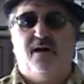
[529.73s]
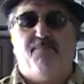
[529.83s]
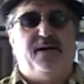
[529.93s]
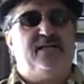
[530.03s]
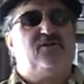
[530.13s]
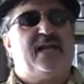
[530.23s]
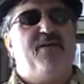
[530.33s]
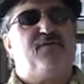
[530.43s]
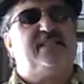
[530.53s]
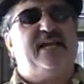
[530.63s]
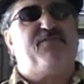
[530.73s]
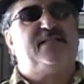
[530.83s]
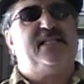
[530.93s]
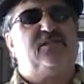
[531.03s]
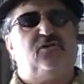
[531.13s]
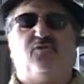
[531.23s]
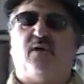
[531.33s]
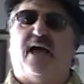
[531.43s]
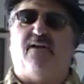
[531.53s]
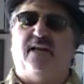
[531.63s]
But it's okay for San Francisco to
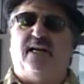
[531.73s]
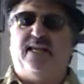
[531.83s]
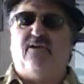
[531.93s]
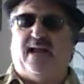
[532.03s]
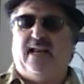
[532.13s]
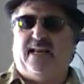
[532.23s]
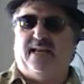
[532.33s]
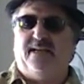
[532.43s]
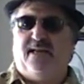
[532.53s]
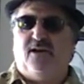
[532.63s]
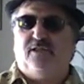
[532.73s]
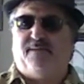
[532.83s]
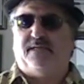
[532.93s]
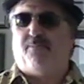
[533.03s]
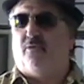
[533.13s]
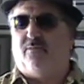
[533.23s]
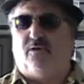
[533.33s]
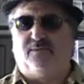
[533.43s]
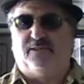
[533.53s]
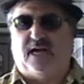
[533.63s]
allow an illegal alien who's been deported
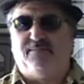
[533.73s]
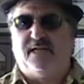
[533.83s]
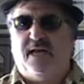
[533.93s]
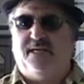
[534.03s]
multiple times